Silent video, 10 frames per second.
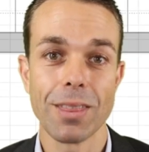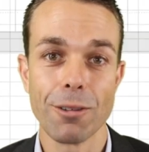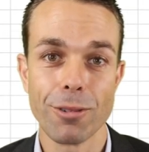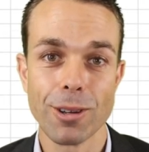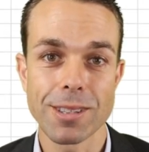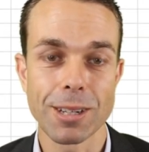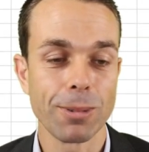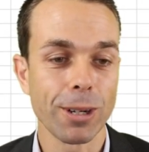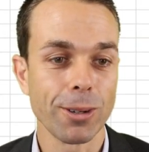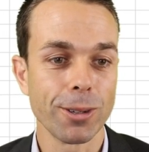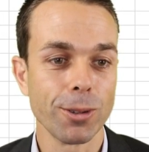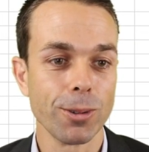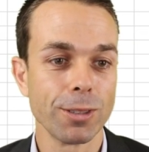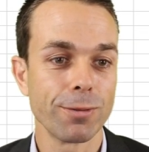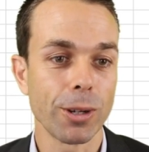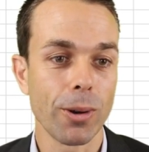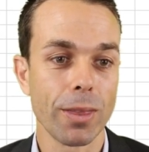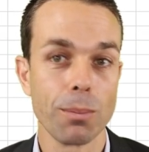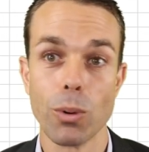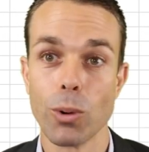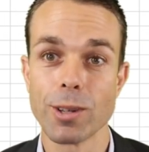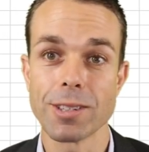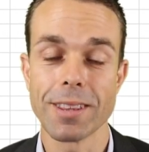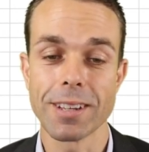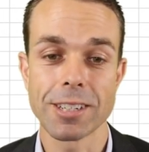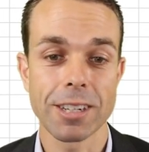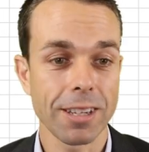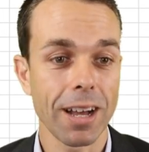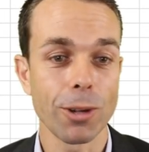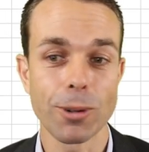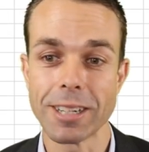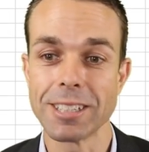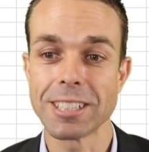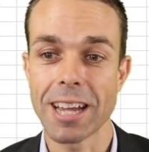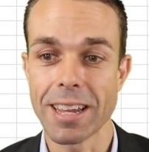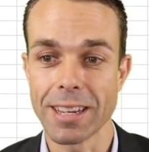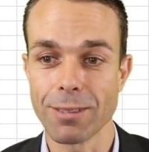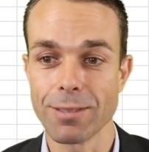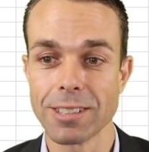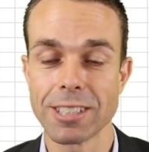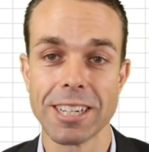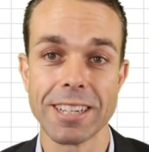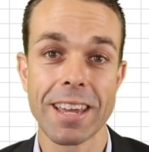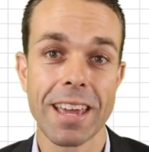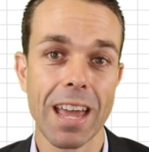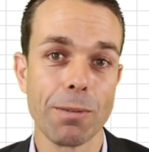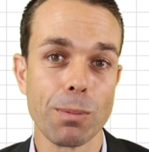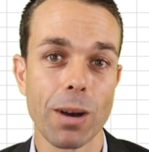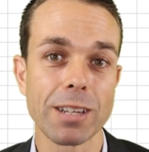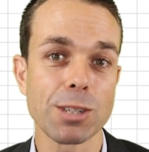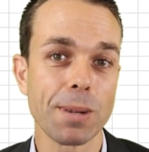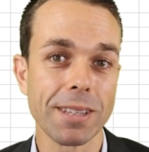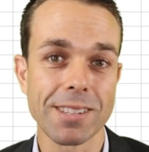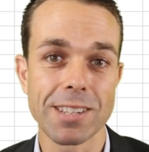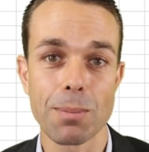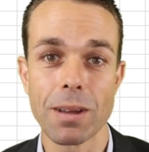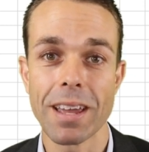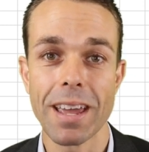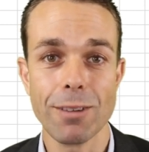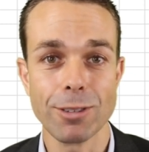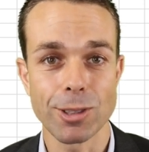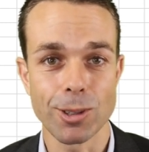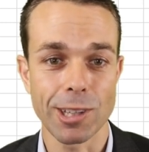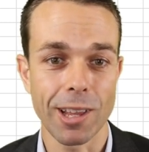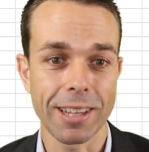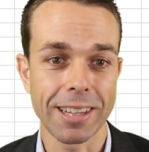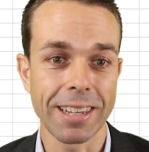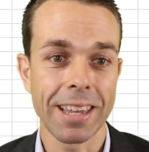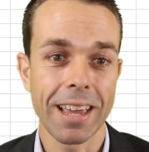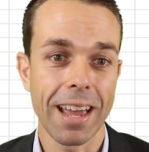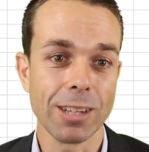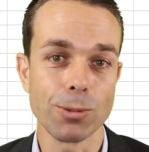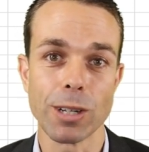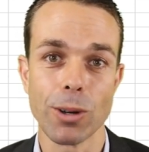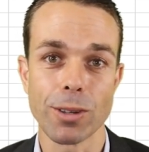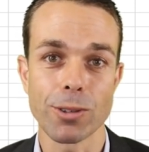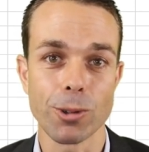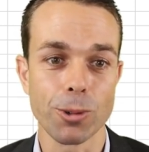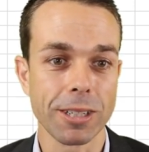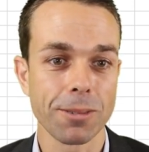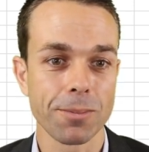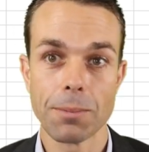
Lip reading: The first thing we're going to do is figure out the borders and the coloring and shading of this sheet, and we might speed this up ever so slightly as we're going through it.